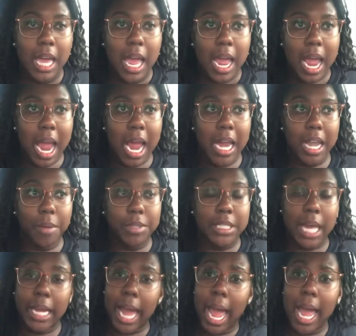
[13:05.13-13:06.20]
and it was
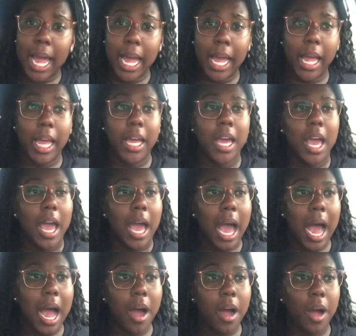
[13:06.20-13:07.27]
like, hey,
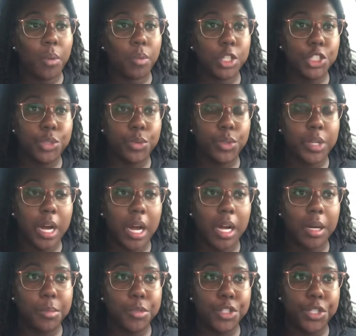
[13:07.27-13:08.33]
I want you to
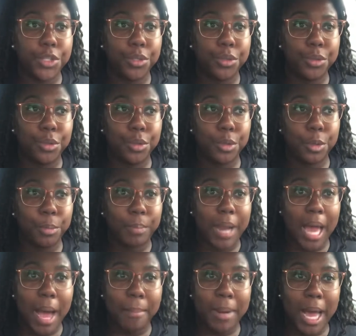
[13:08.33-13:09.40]
come to
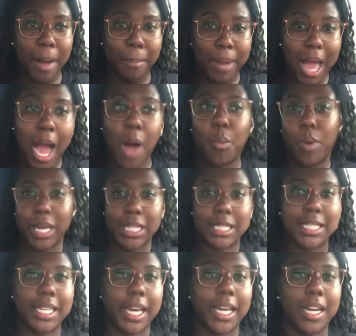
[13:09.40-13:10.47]
blah, blah, blah
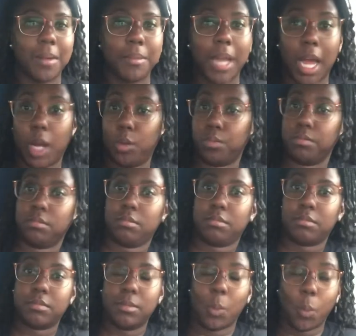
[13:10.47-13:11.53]
Wednesday. And I'm like,
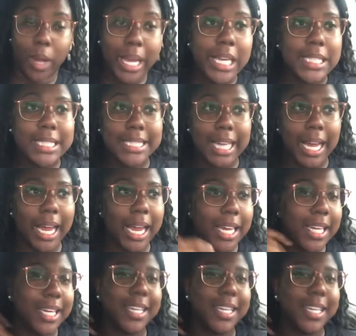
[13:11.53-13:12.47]
Wednesday.